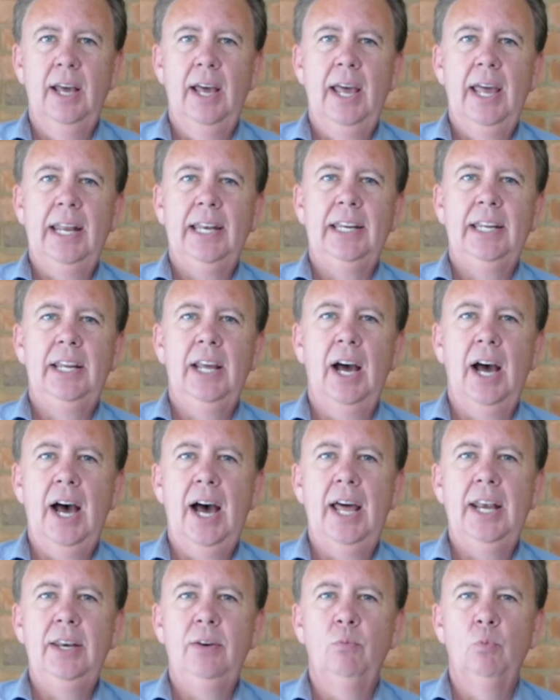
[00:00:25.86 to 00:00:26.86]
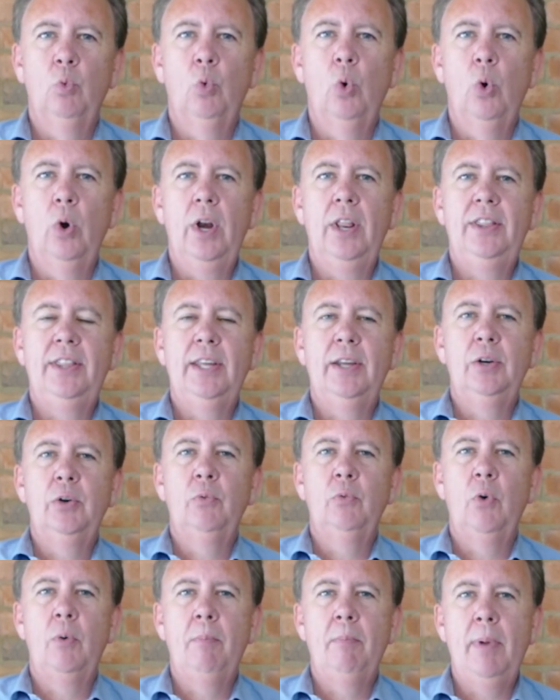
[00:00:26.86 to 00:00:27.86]
And God wanted them
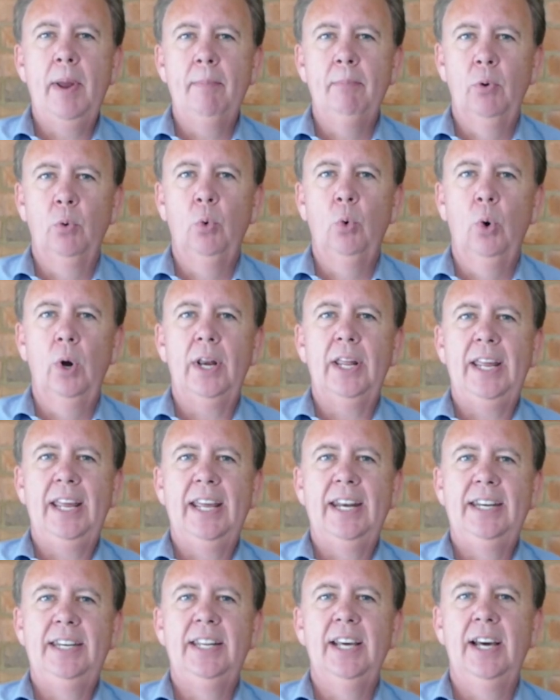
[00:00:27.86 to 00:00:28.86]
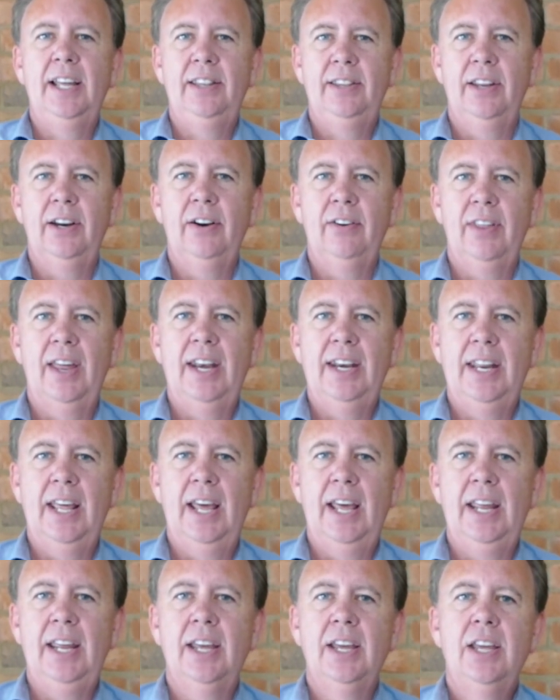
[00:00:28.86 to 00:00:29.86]
to remember what He had done there that
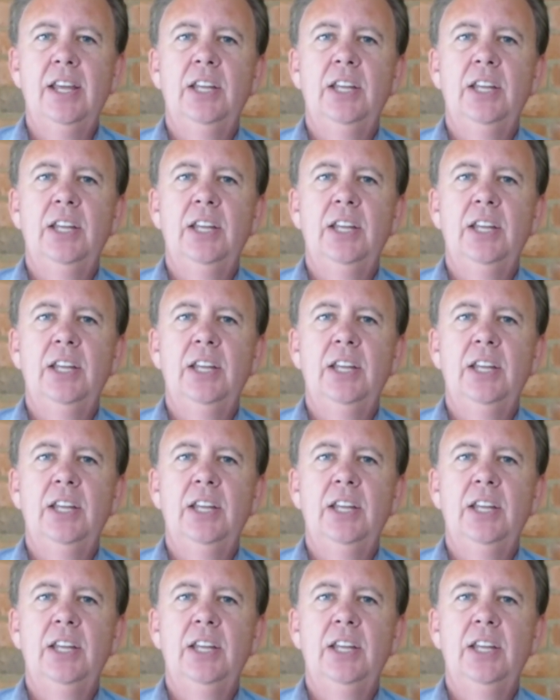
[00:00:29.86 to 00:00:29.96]
day,